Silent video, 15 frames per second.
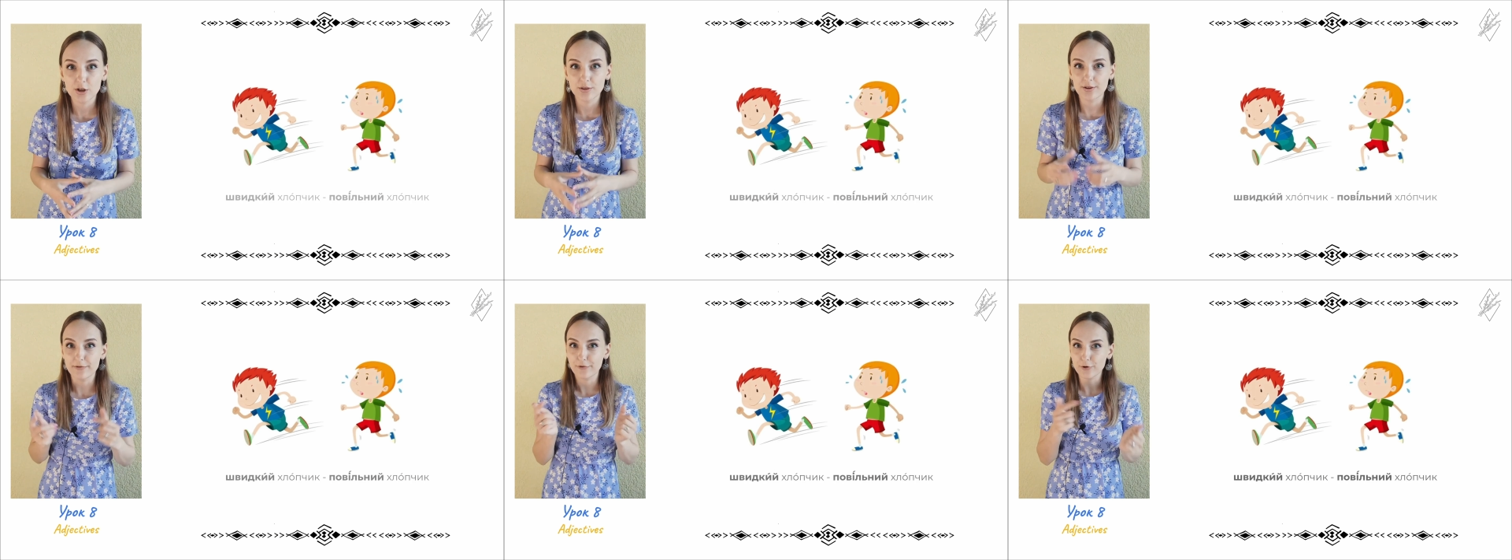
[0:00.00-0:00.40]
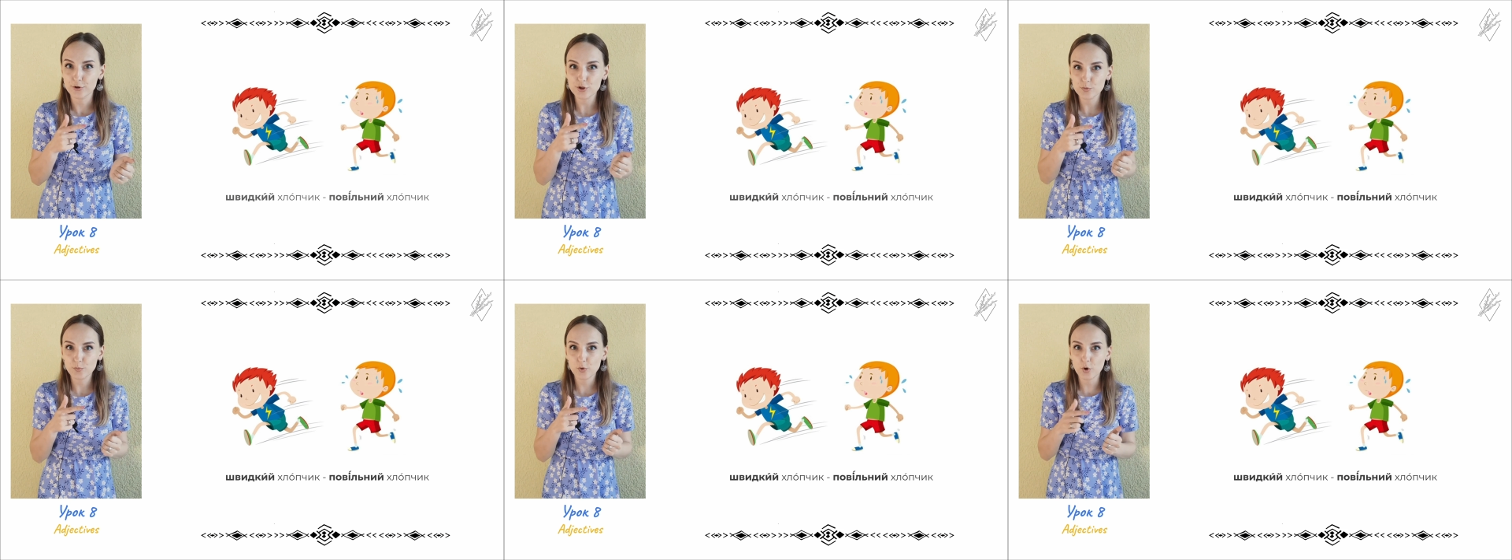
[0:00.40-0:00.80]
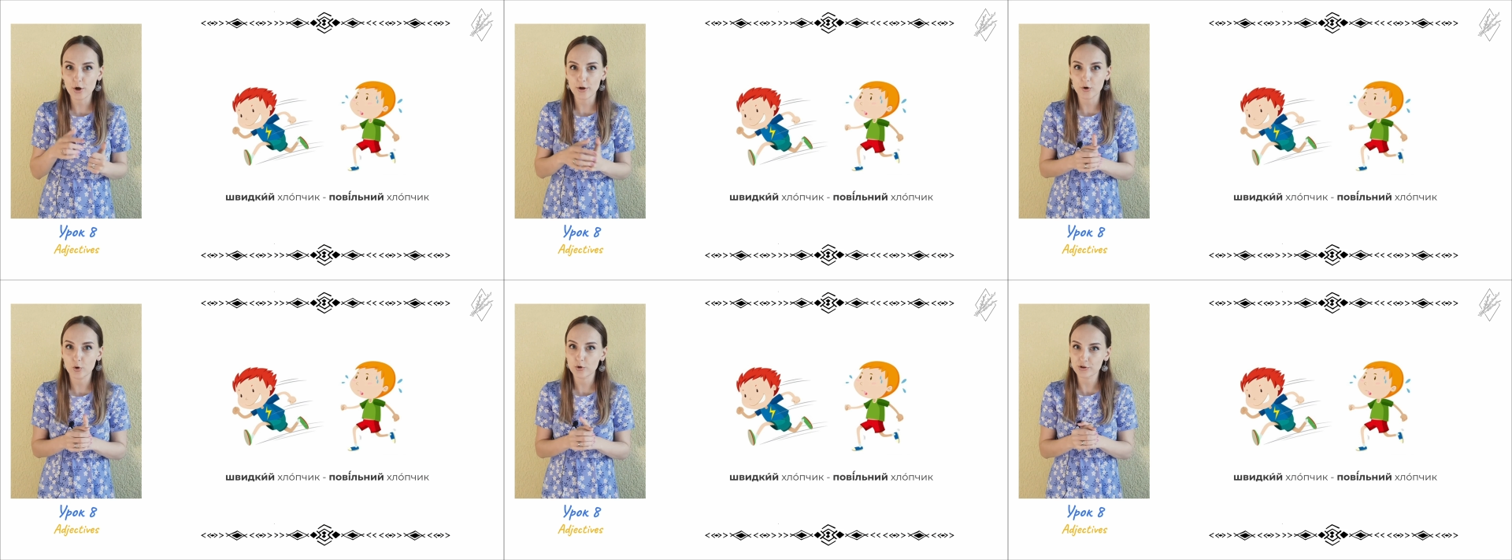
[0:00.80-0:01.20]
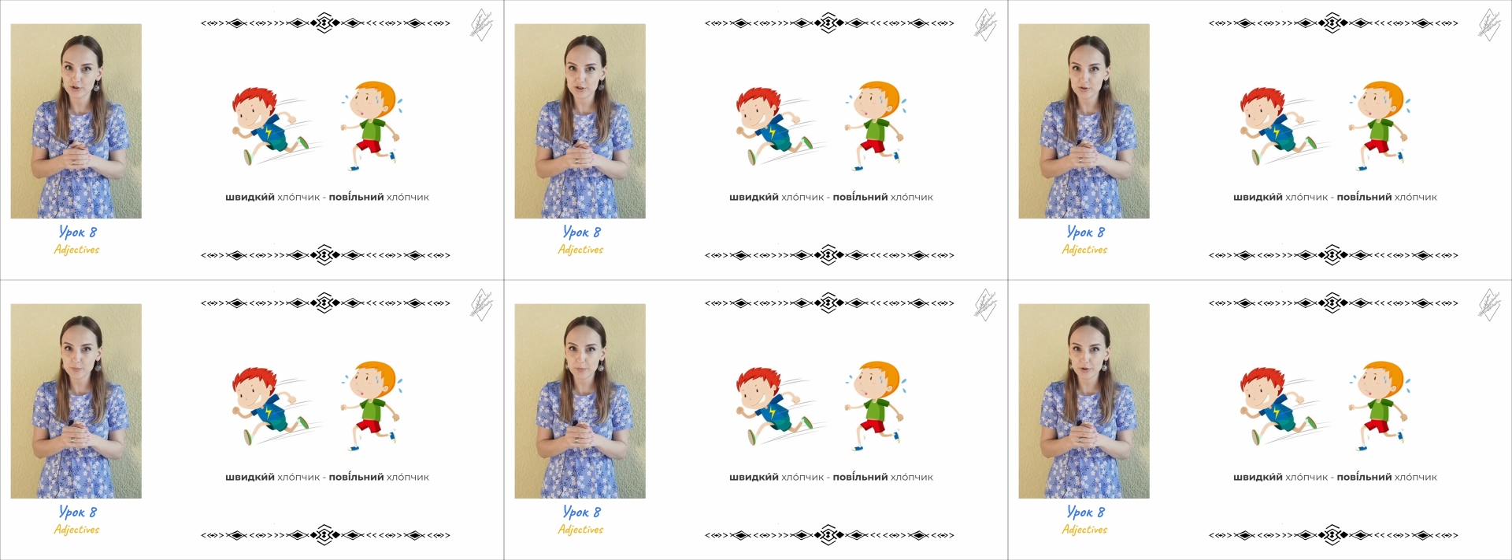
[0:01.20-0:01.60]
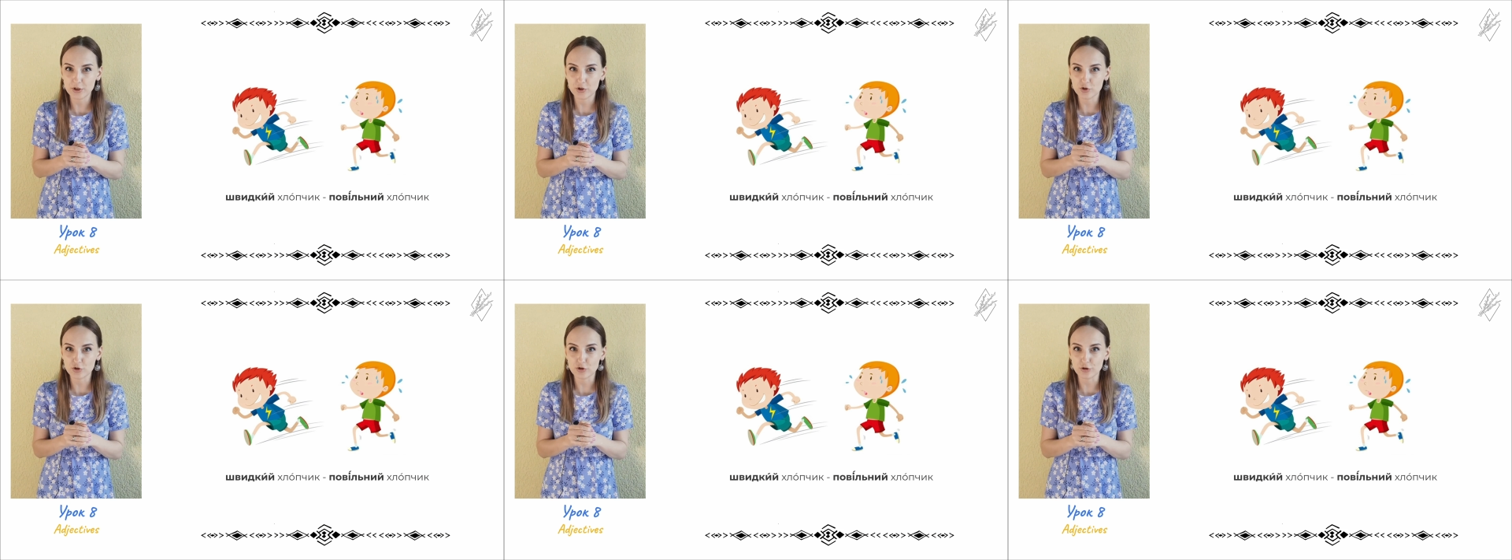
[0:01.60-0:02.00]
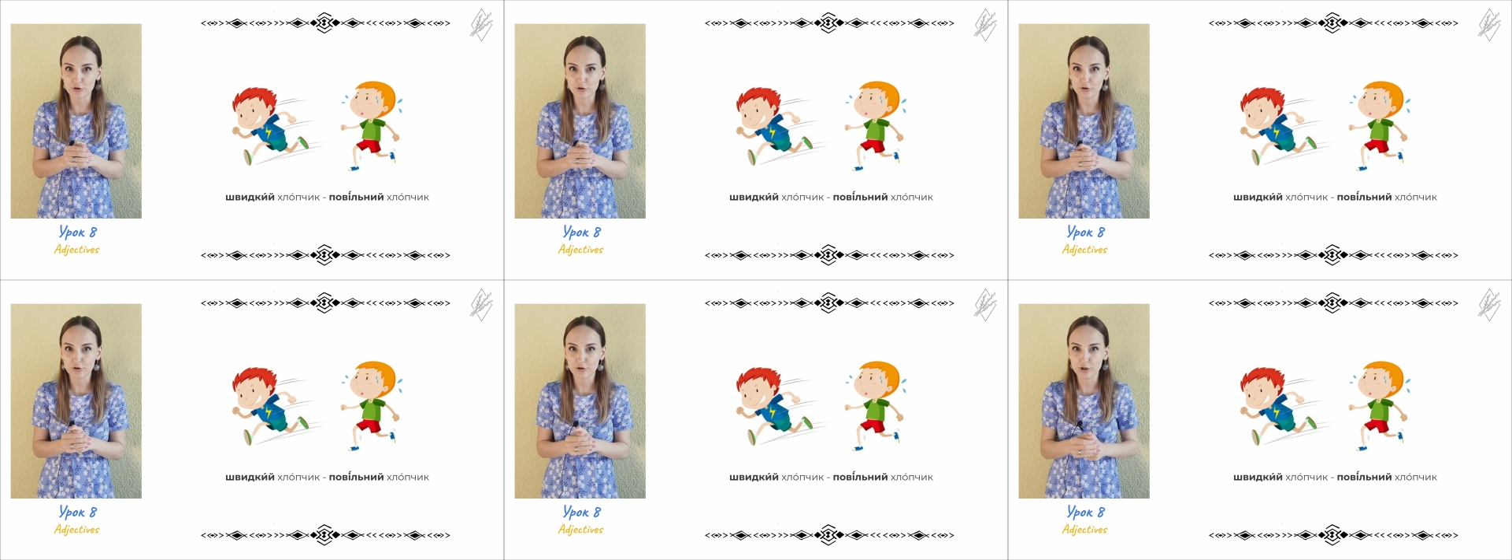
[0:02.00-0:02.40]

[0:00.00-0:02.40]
The first boy on this picture